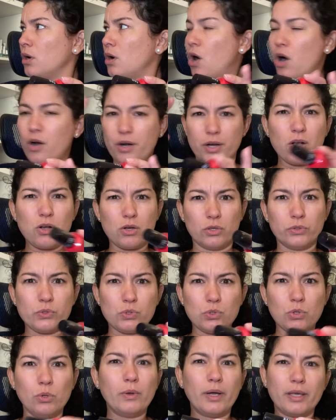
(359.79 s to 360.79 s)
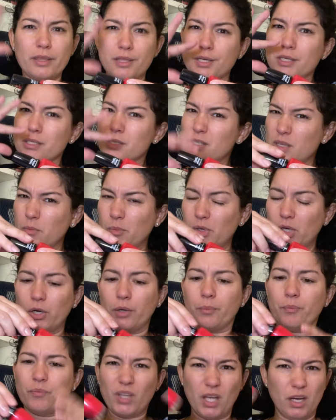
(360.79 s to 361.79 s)
hardened console, I think is
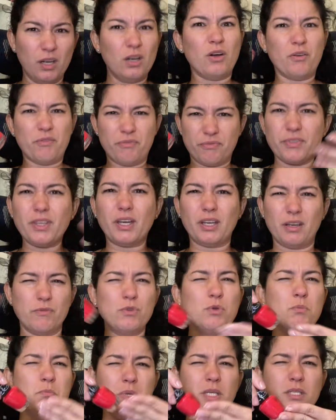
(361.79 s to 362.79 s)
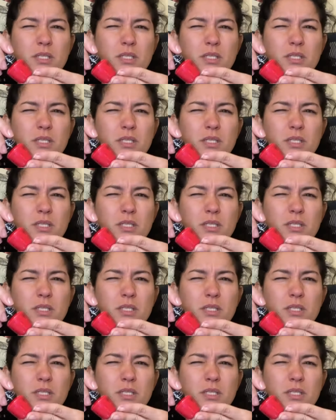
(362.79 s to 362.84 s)
similar enough that if you miss